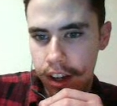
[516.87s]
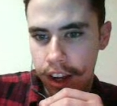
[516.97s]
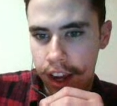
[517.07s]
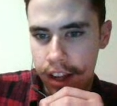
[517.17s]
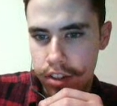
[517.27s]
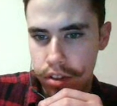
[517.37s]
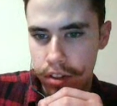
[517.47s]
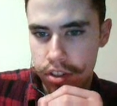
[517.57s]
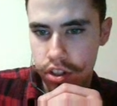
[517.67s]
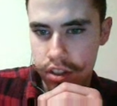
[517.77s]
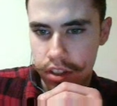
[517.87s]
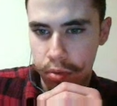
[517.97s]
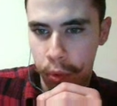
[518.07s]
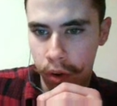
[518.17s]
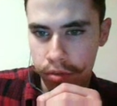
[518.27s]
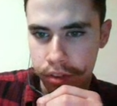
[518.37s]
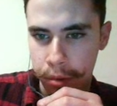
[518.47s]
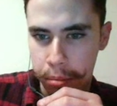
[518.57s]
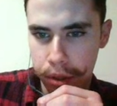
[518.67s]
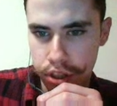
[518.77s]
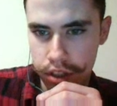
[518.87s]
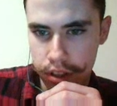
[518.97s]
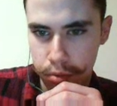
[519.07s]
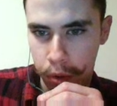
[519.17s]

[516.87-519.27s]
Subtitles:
And so it's just this warm front pushing this